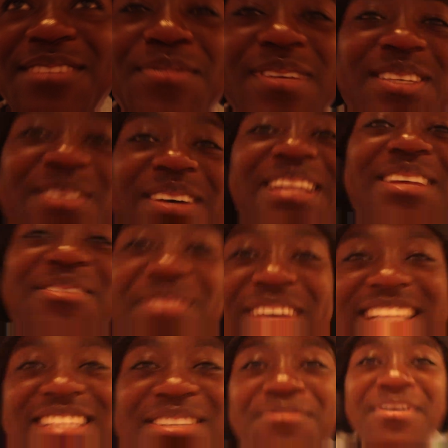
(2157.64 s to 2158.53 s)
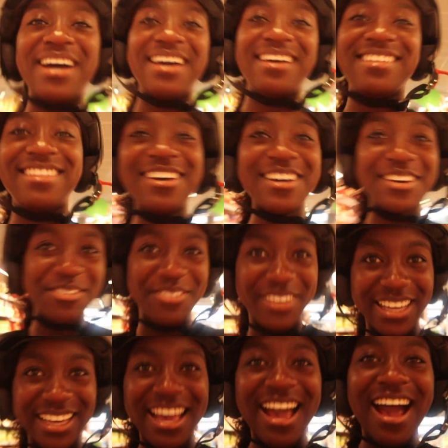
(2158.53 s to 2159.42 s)
persuaded me to buy it. Look at
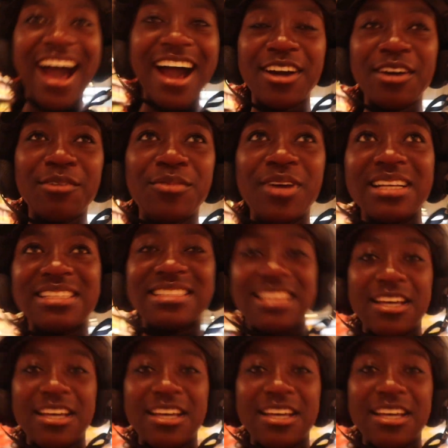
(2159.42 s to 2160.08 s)
me, I couldn't be able to